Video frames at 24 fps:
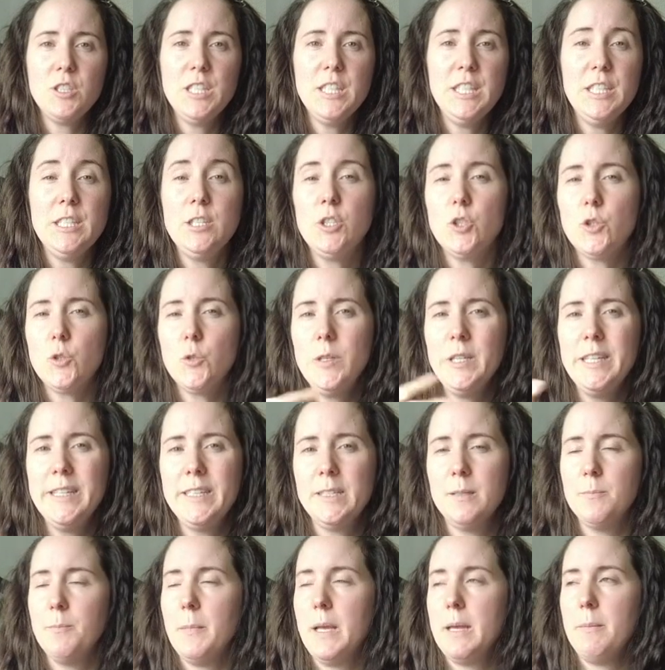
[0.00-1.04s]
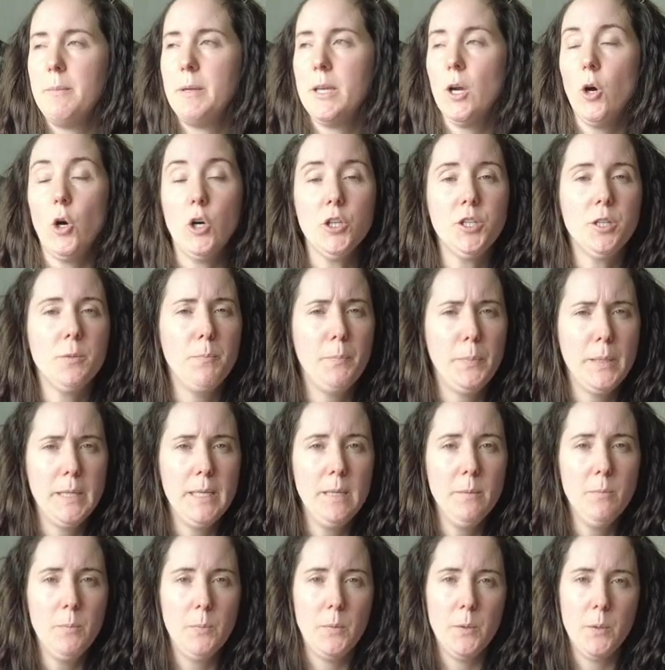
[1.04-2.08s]
he treat maybe other
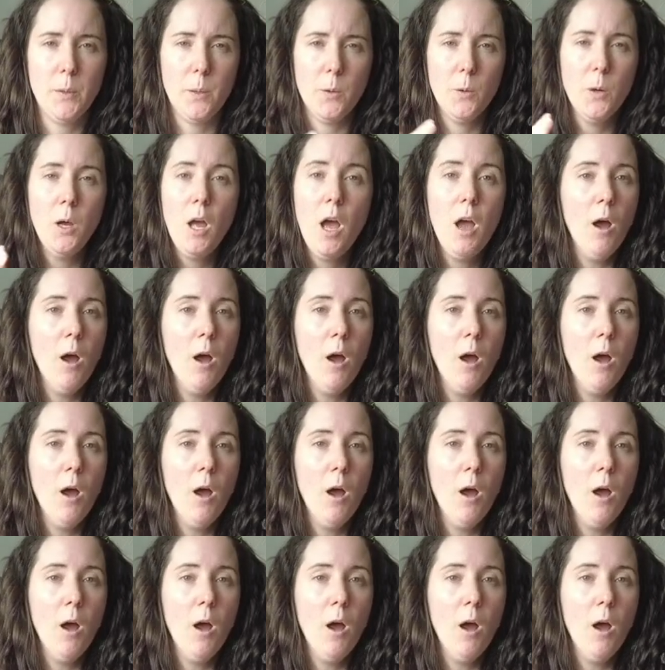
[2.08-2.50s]
people?